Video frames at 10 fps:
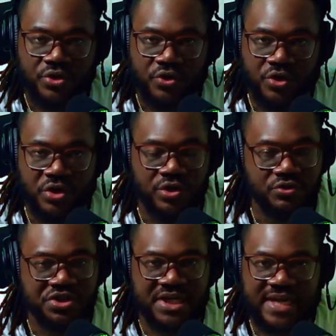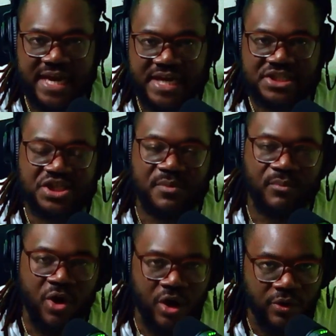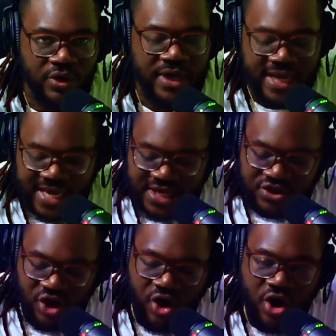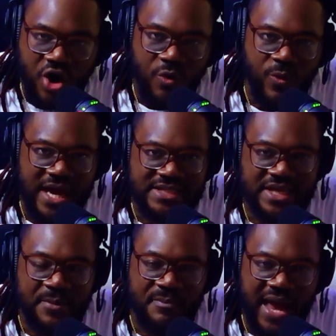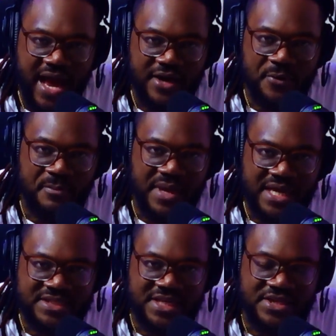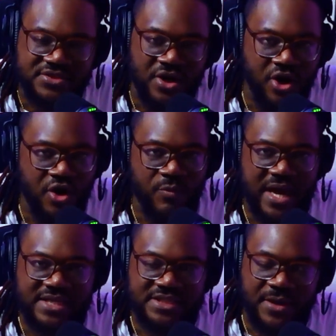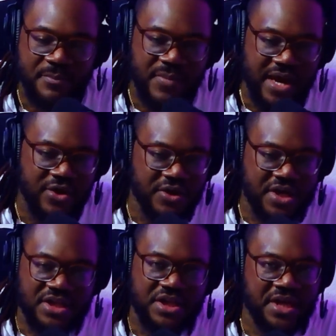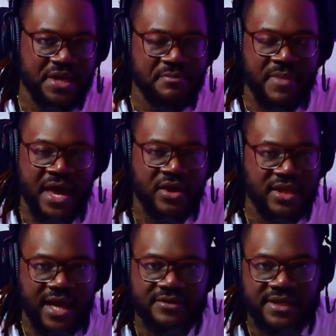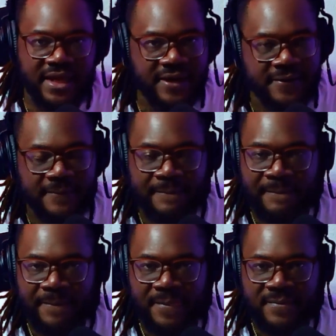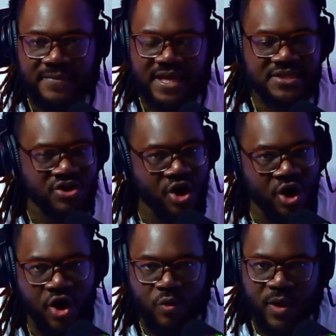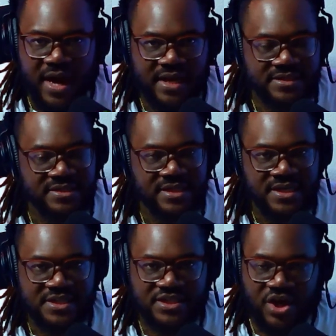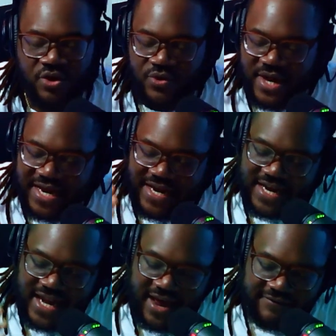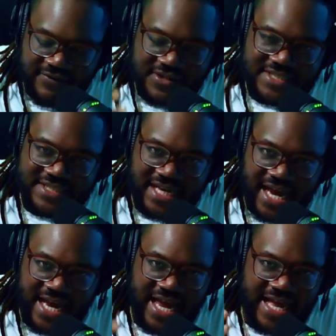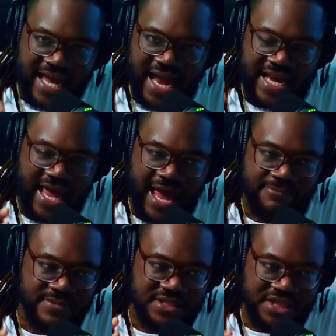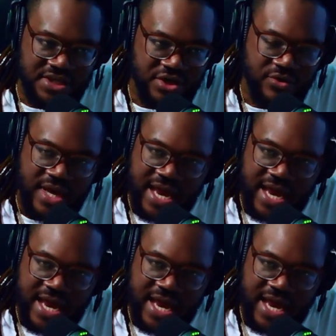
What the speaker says: You can lose your nigga tomorrow. It's always a better bitch, and it's always a better good-looking male out there. It's always. So never say it can't happen to you,